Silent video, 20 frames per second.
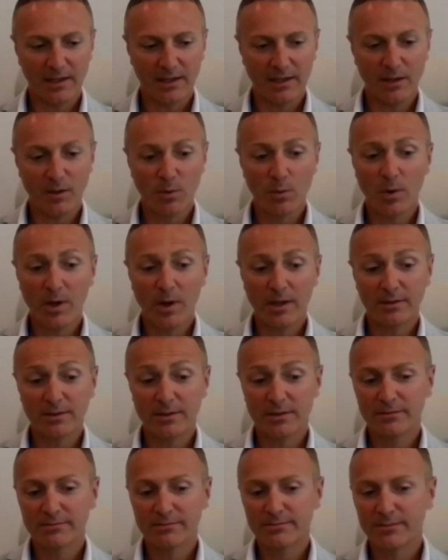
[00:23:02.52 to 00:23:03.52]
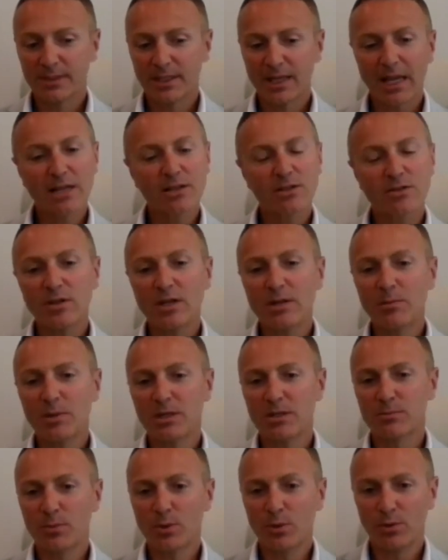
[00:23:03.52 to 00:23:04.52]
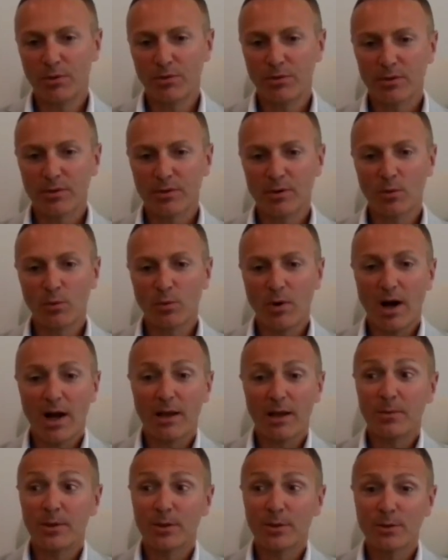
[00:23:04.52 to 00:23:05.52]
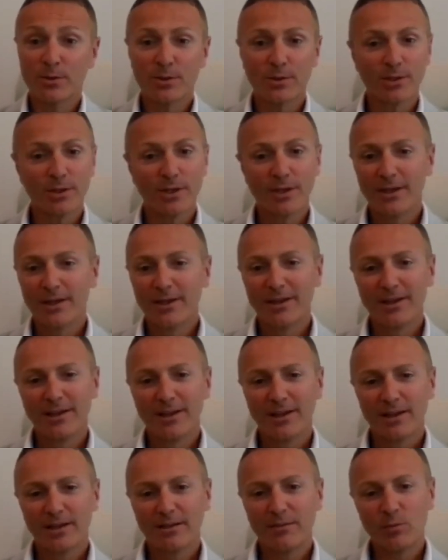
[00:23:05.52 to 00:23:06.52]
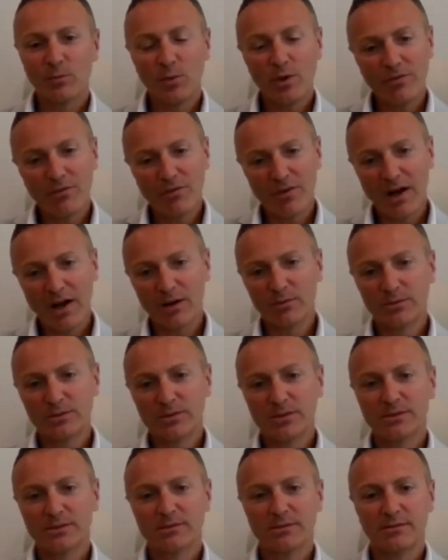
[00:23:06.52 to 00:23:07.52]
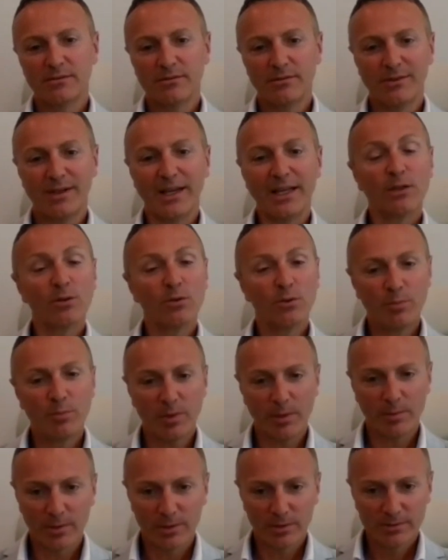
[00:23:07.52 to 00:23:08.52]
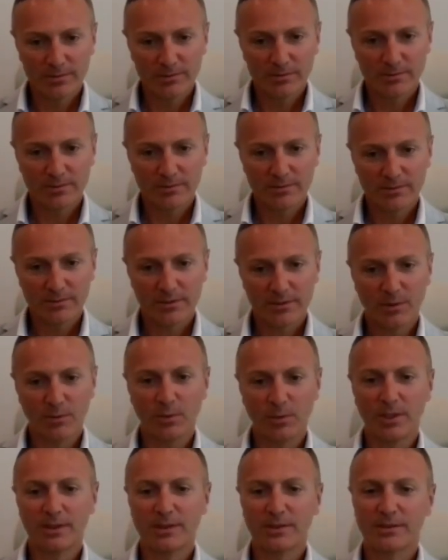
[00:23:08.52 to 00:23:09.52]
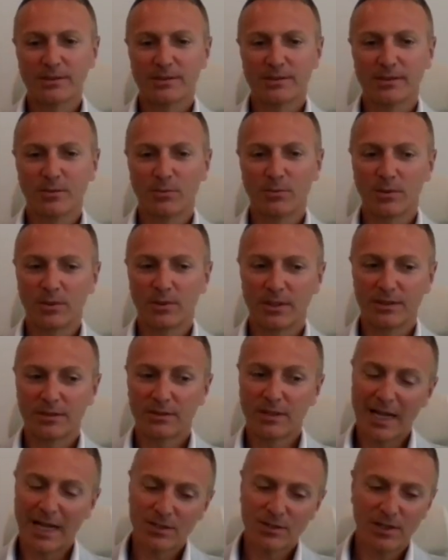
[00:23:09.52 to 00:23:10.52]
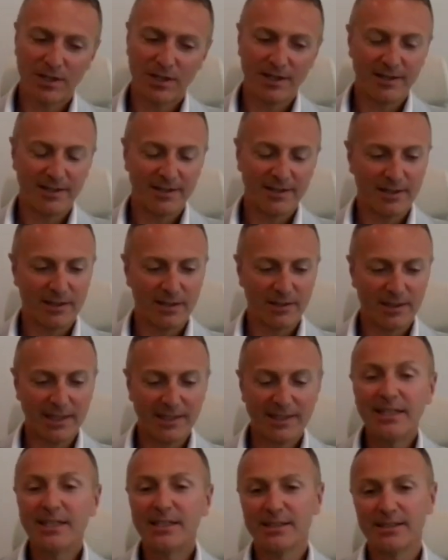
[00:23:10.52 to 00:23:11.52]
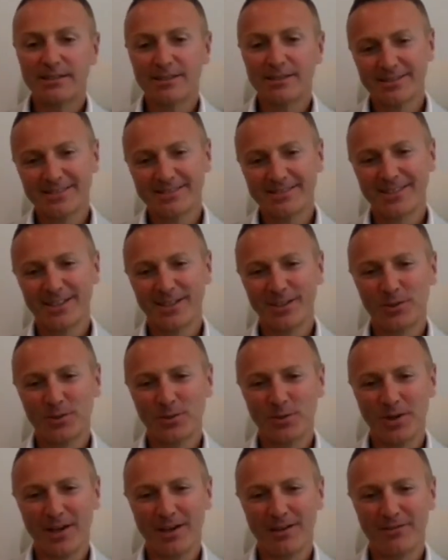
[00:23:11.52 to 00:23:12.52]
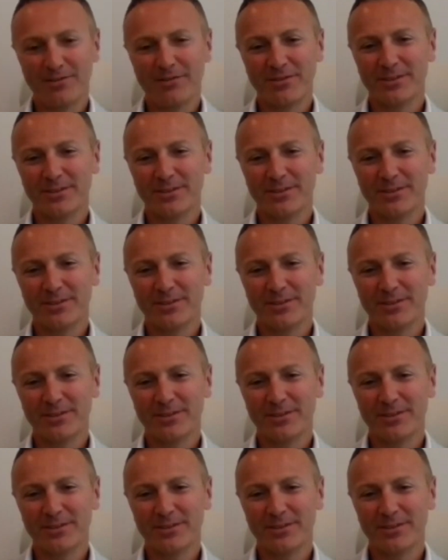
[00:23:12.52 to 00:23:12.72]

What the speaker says: it went extremely smooth. Why? Because we found very good people, which were actually they needed to